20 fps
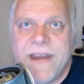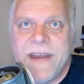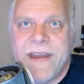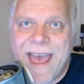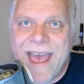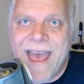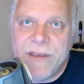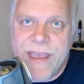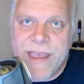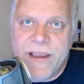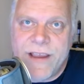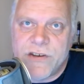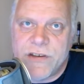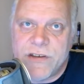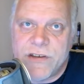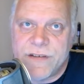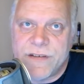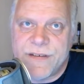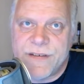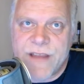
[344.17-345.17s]

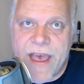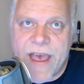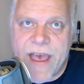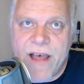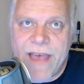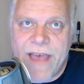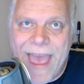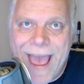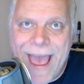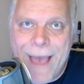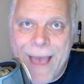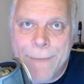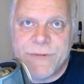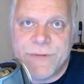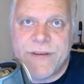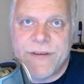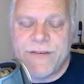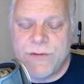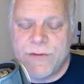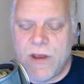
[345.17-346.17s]
navigation style
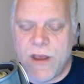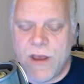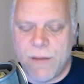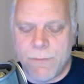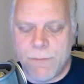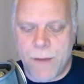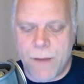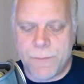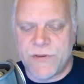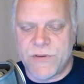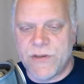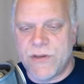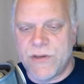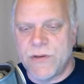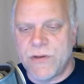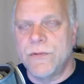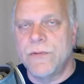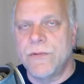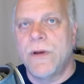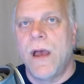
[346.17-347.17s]
apps, as you come up
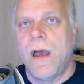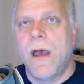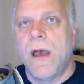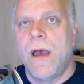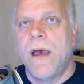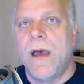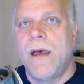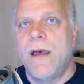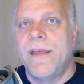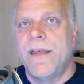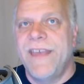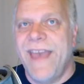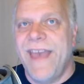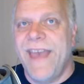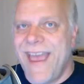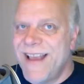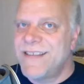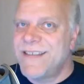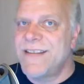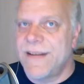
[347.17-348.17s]
to
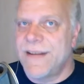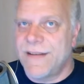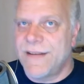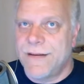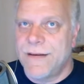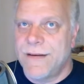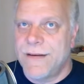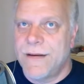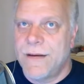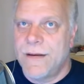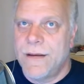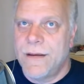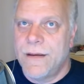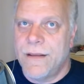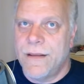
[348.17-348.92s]
the exit,